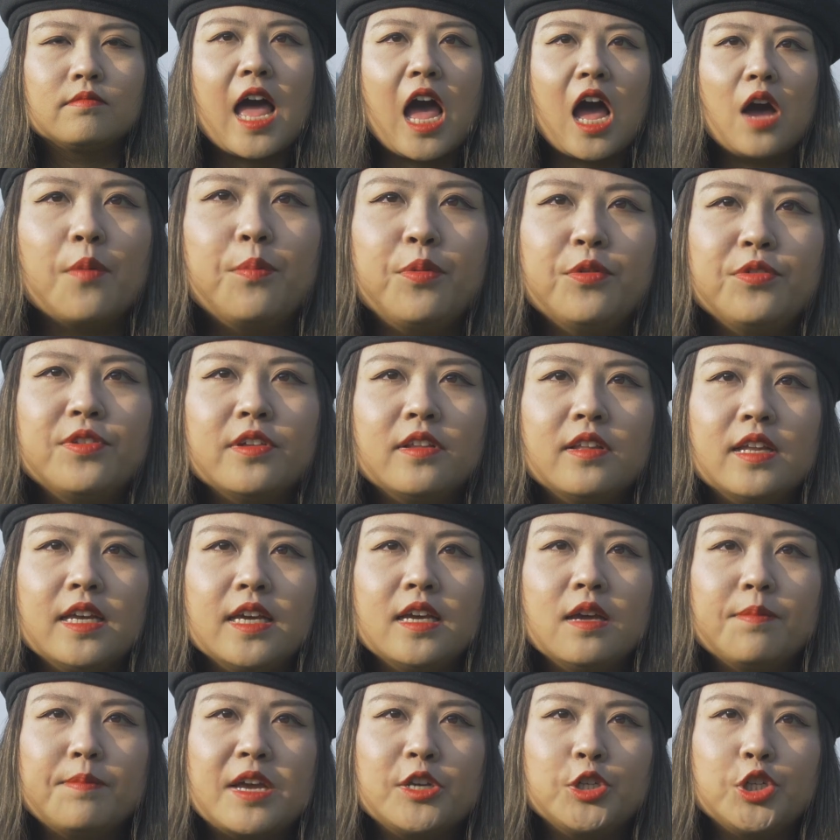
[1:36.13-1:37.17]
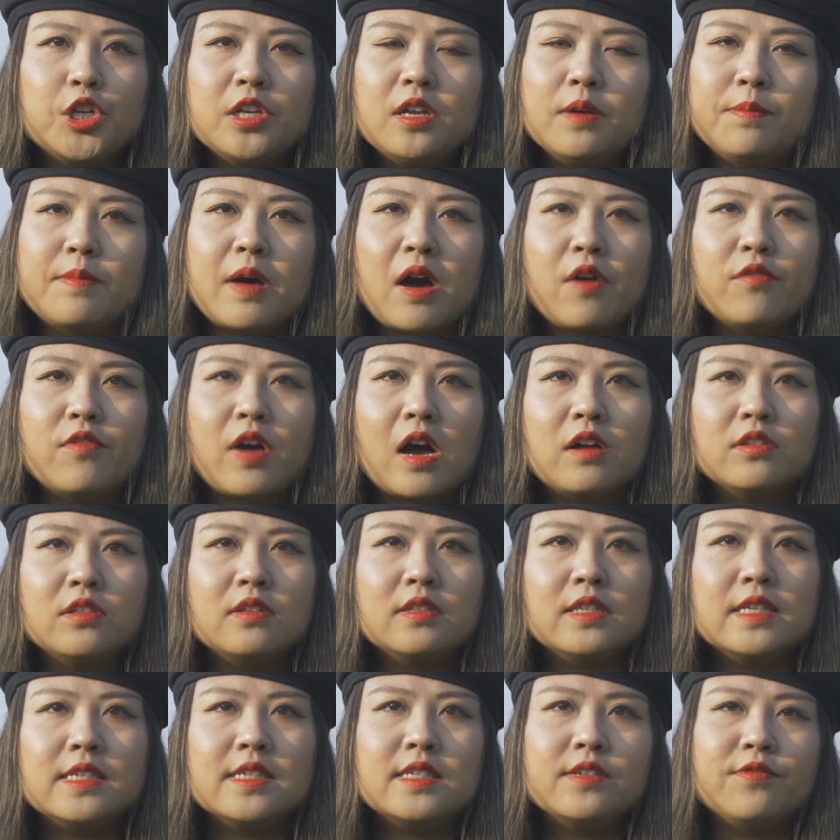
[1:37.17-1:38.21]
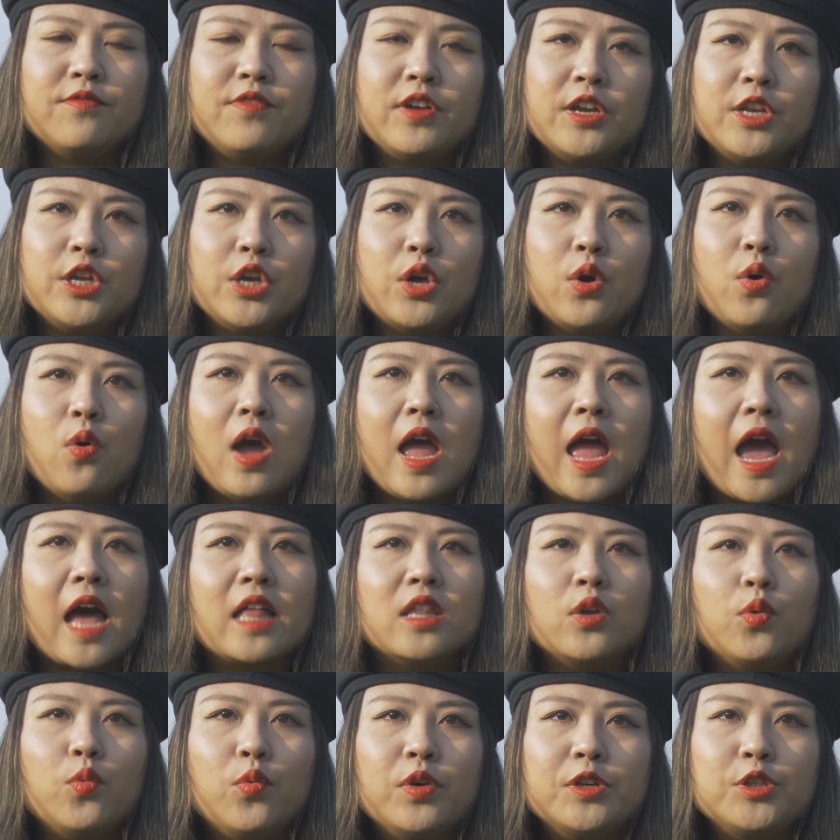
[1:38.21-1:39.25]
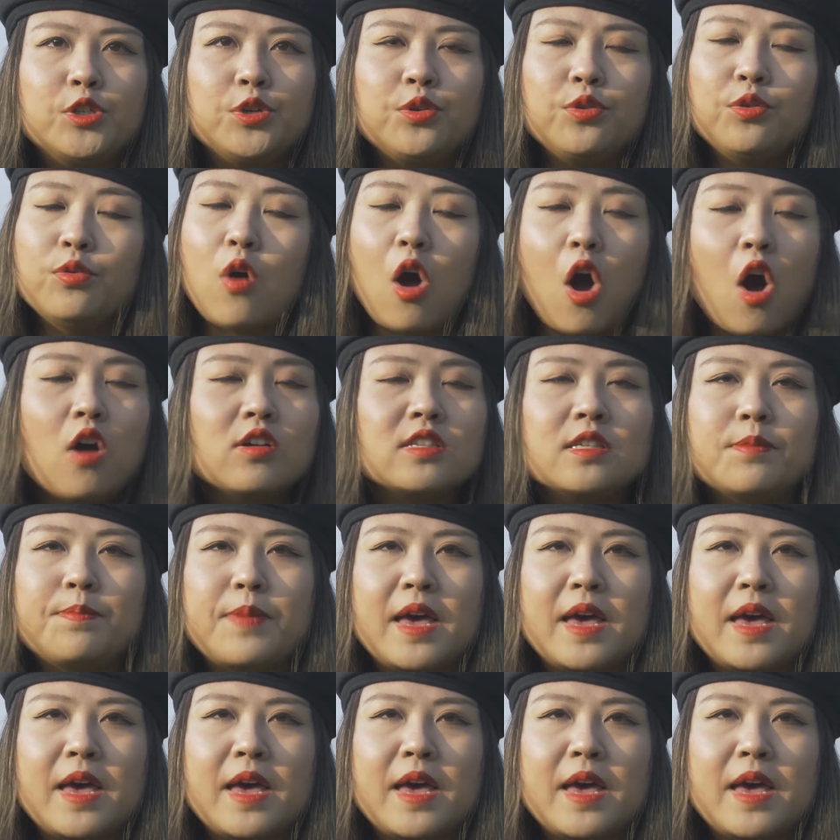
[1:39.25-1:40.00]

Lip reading: I put the link mentioned above underneath the video and wish you all the